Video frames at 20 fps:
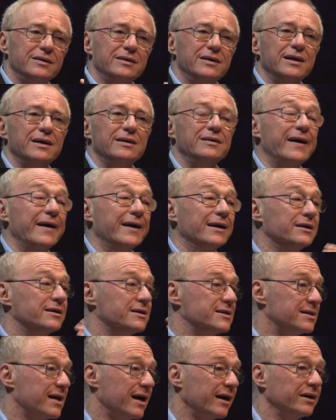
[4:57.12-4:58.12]
the, the
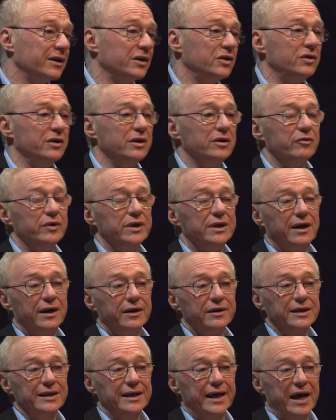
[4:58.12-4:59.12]
anxiety
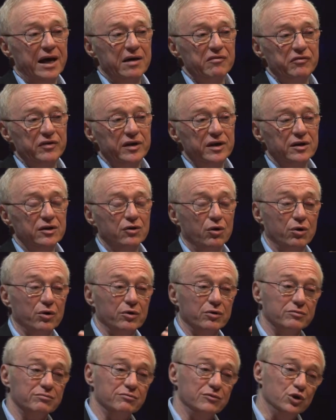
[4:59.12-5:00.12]
regarding having
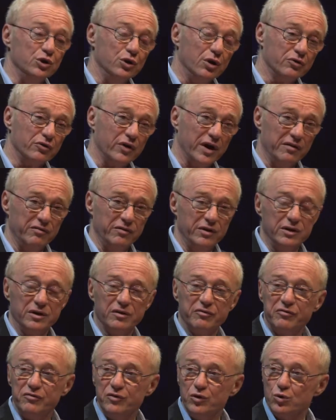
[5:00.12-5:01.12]
or not having
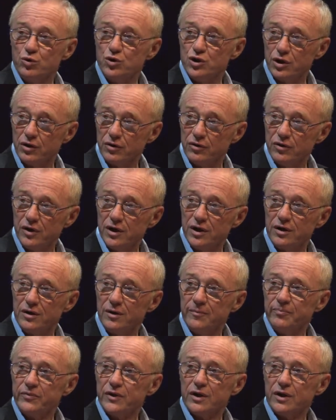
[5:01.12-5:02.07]
a future there.